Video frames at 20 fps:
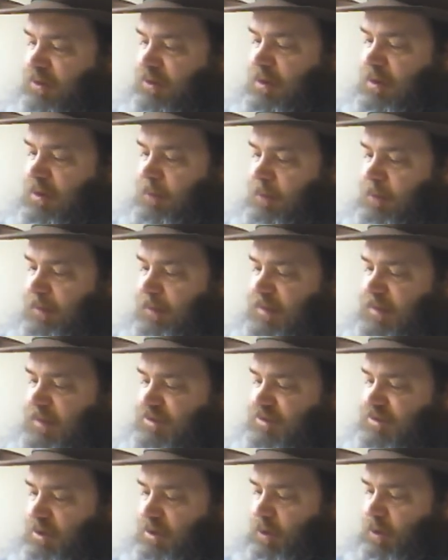because the
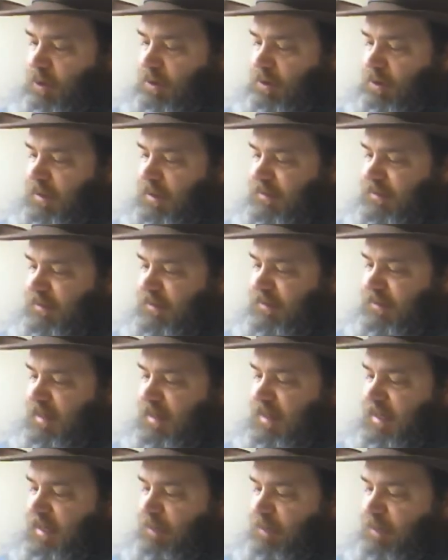Lord had said he
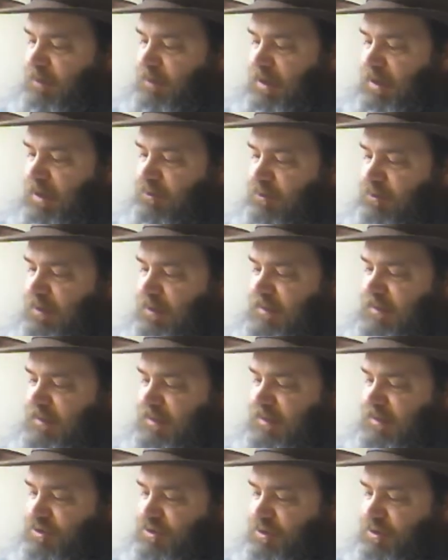would increase
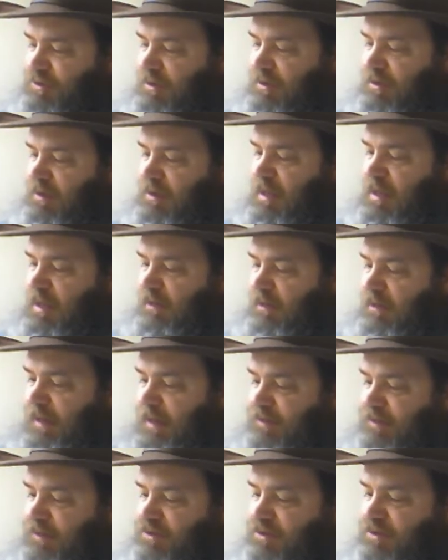Israel like to
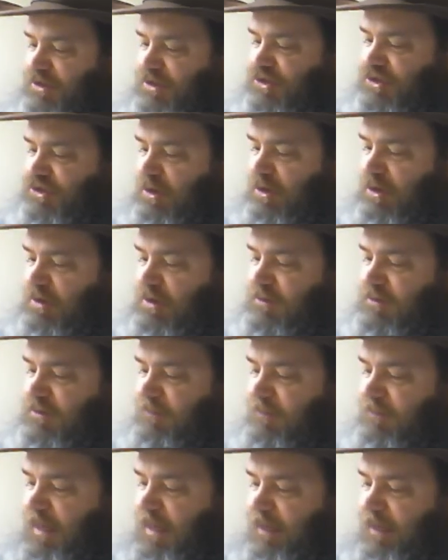the stars of the
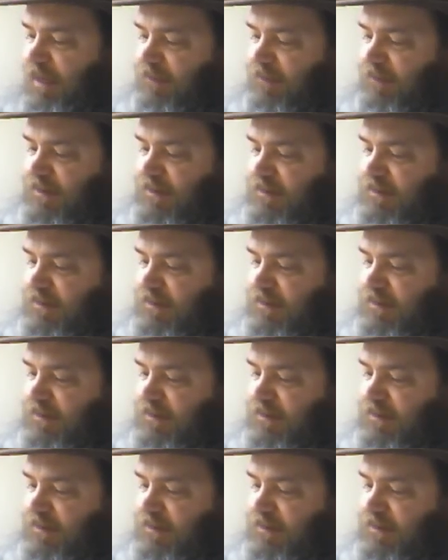heavens."